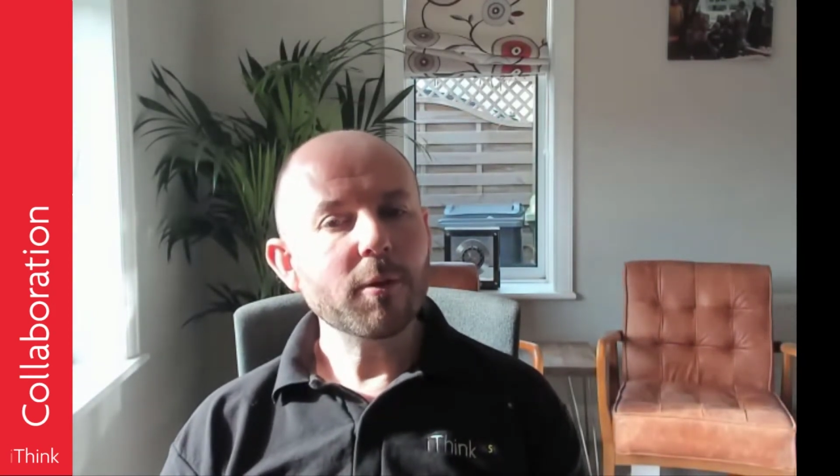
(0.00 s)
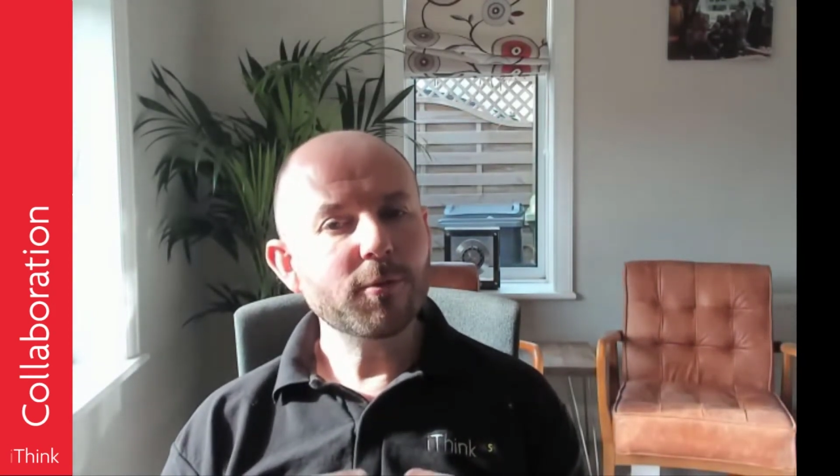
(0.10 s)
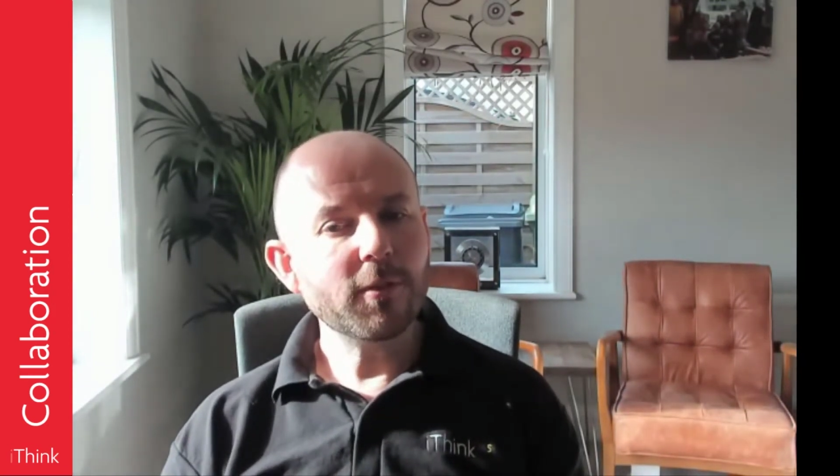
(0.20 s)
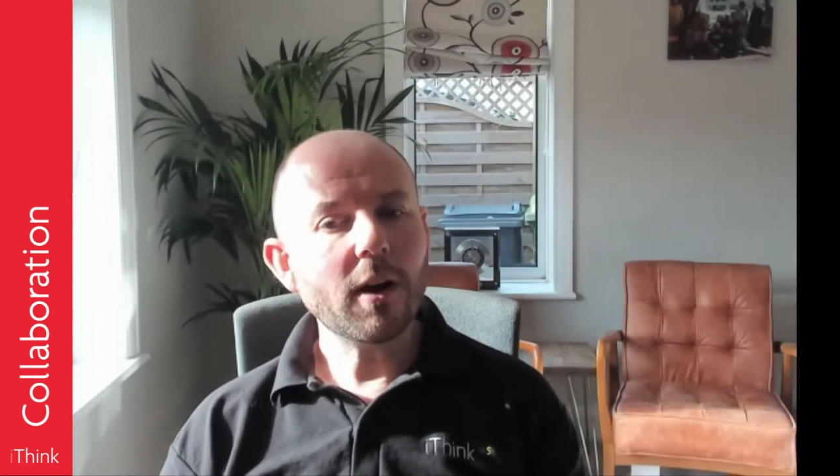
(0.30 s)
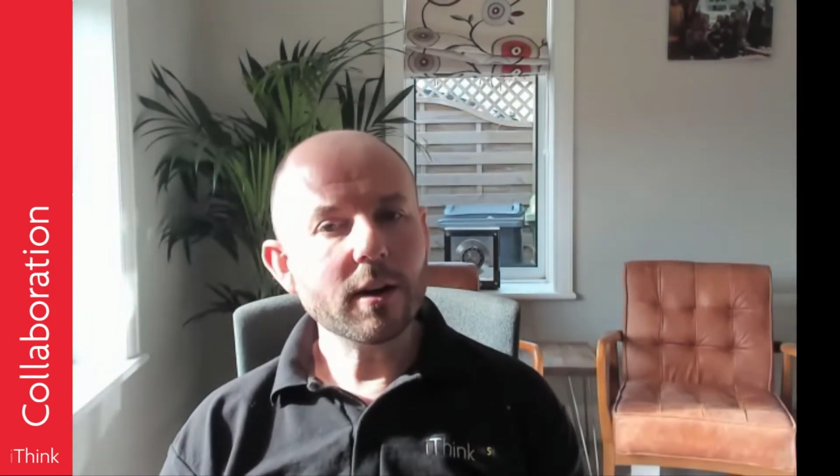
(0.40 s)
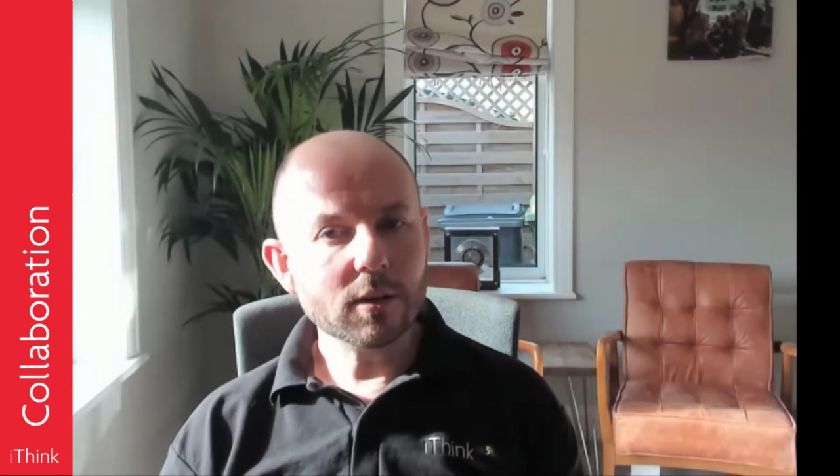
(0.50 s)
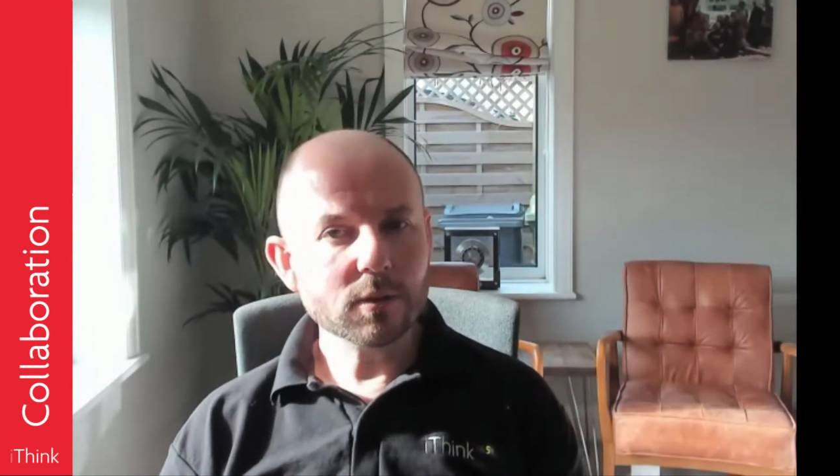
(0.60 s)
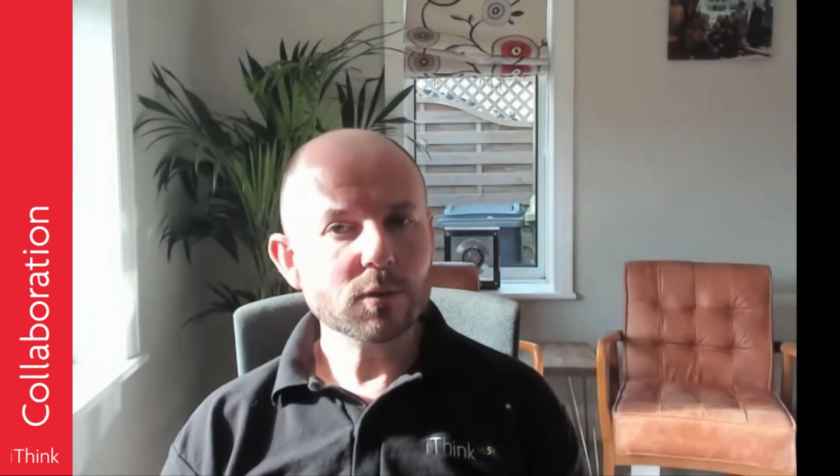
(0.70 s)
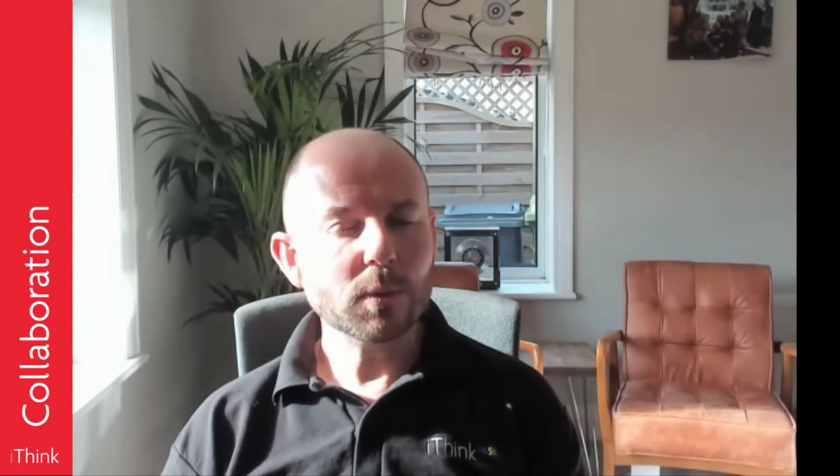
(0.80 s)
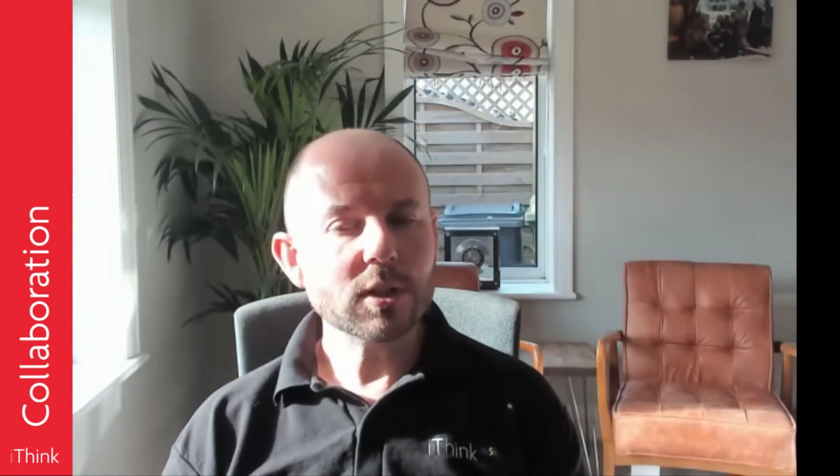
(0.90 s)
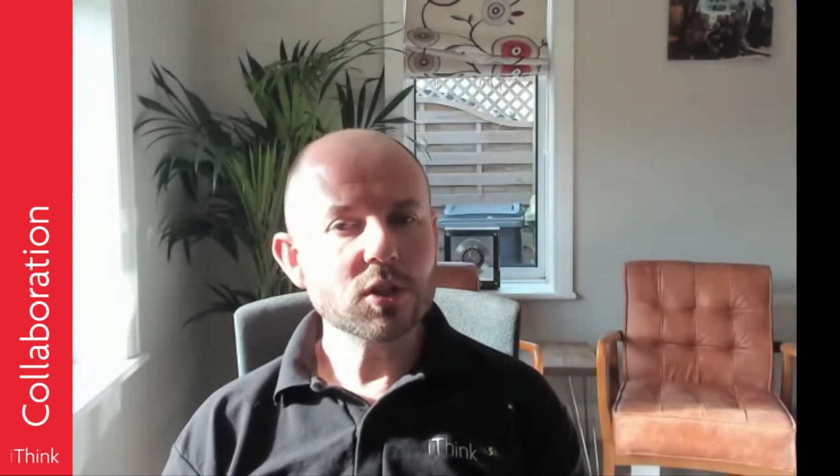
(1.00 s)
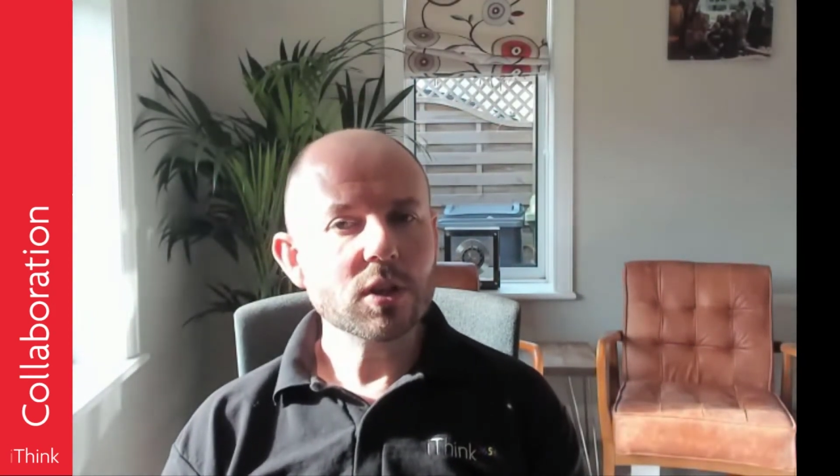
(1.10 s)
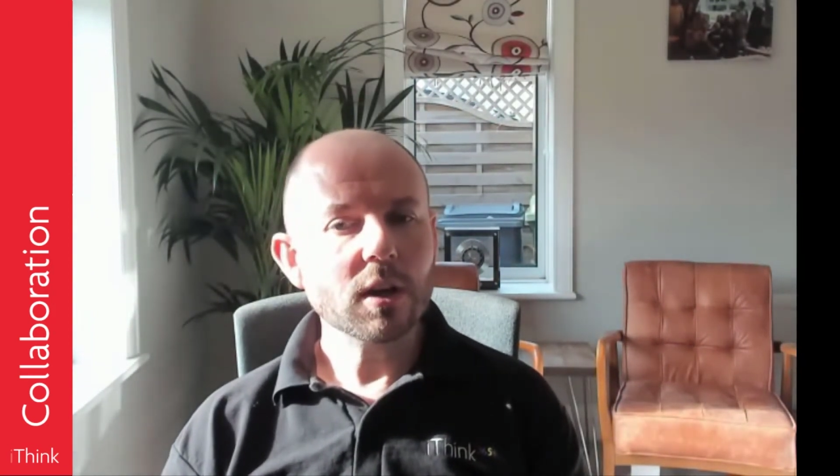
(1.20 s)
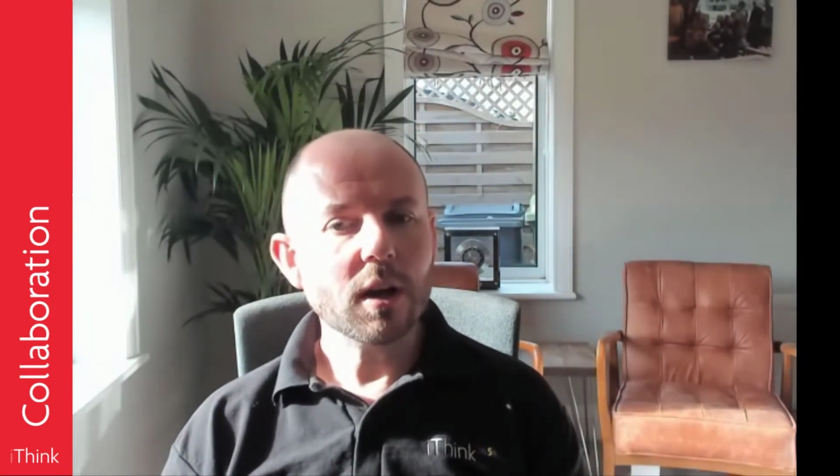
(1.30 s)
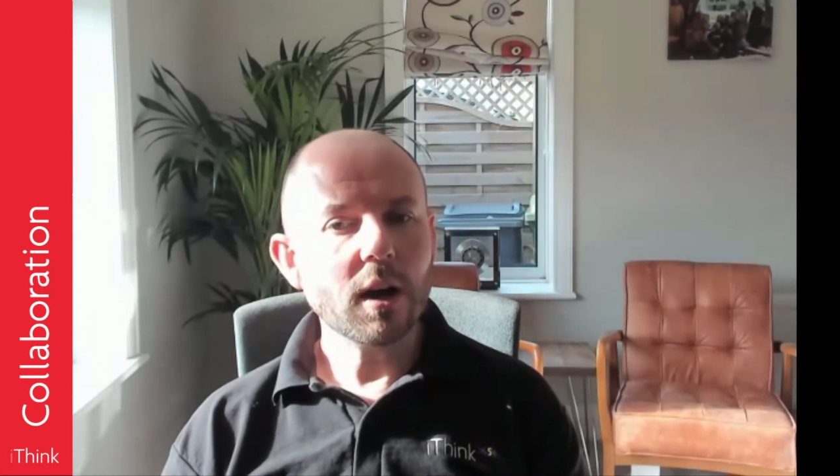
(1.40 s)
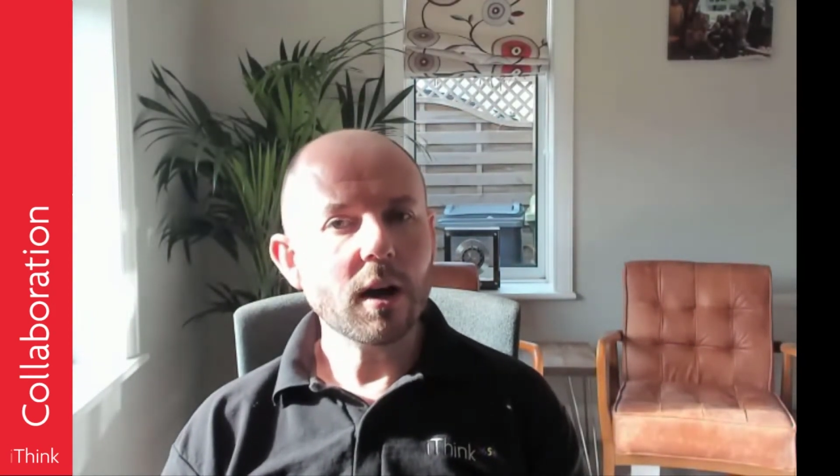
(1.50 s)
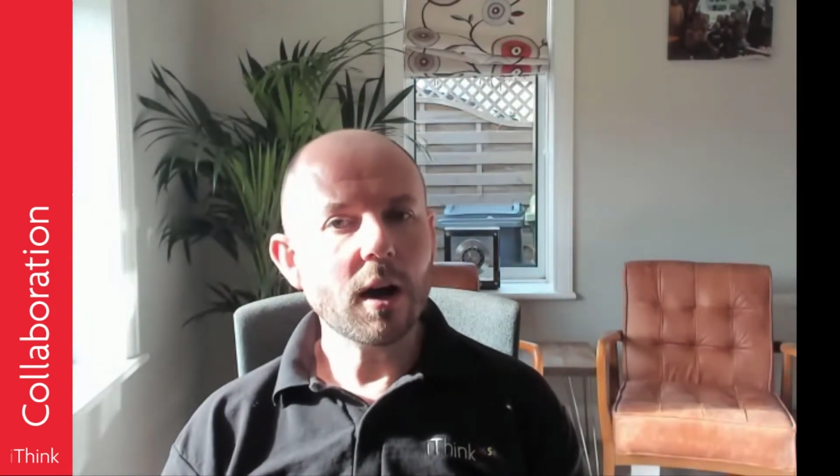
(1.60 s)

and the files which